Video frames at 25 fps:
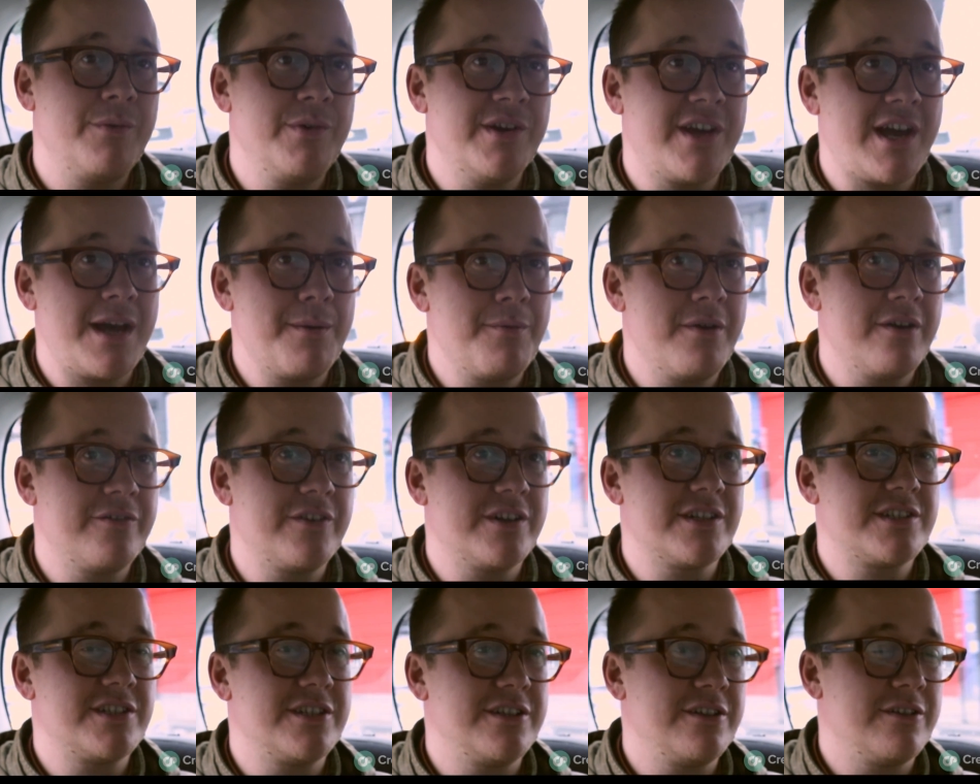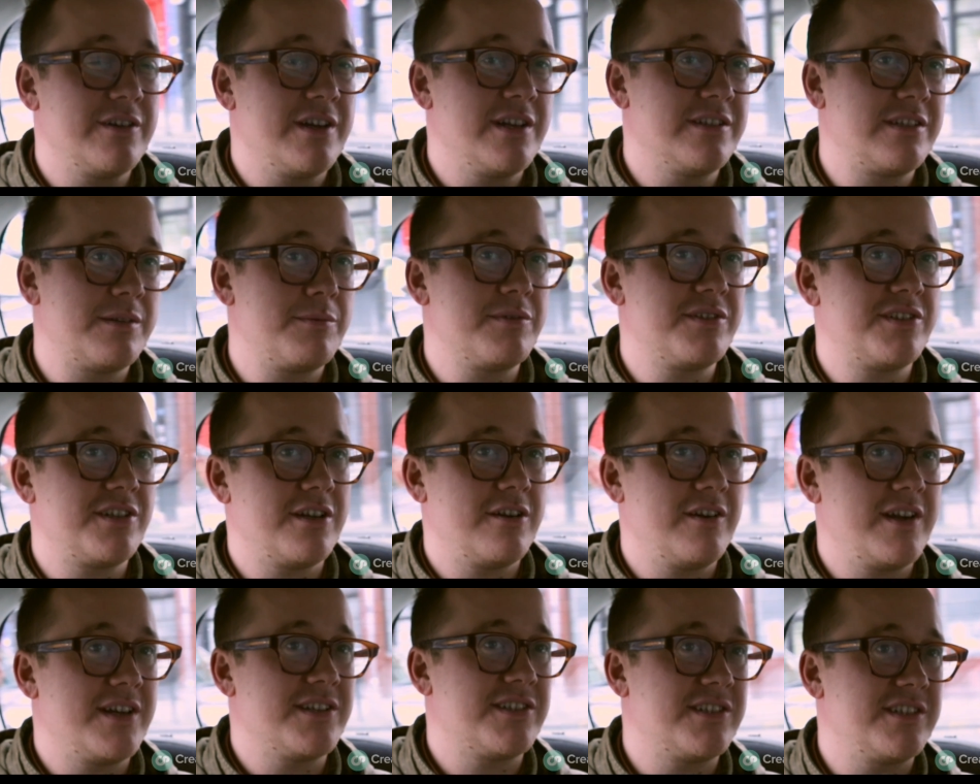We came over to
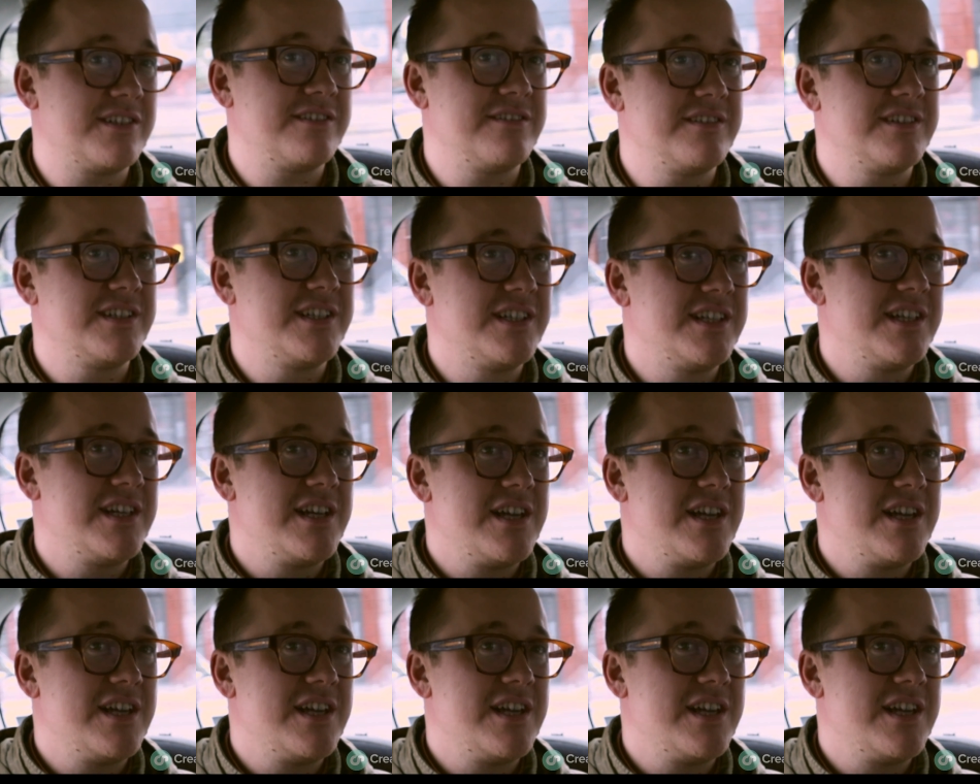WCRS, and